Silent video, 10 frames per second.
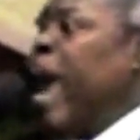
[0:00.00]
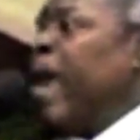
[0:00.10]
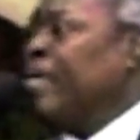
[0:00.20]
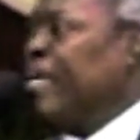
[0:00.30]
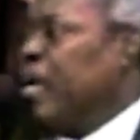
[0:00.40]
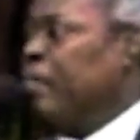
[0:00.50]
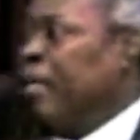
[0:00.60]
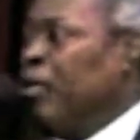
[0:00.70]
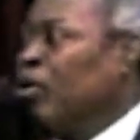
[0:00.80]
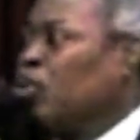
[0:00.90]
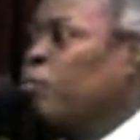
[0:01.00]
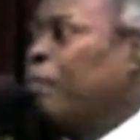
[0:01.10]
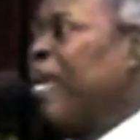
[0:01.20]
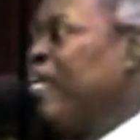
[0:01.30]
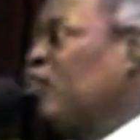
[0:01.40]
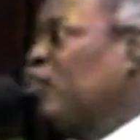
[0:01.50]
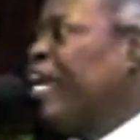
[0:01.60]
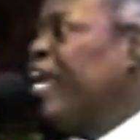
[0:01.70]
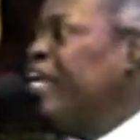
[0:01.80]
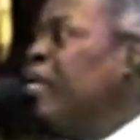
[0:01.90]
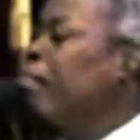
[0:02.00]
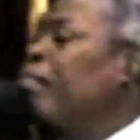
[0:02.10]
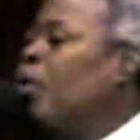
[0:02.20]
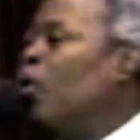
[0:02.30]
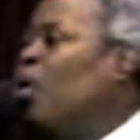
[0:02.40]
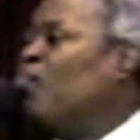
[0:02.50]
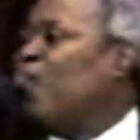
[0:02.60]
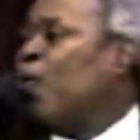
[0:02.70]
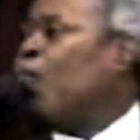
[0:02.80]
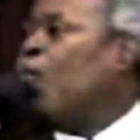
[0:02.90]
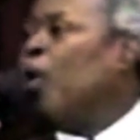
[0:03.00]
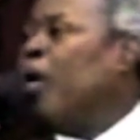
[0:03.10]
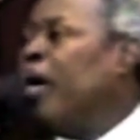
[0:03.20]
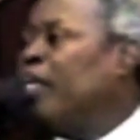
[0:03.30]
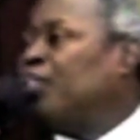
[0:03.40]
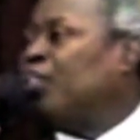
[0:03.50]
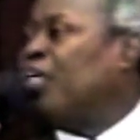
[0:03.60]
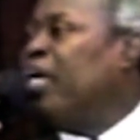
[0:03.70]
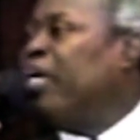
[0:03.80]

And there will be no space anymore for what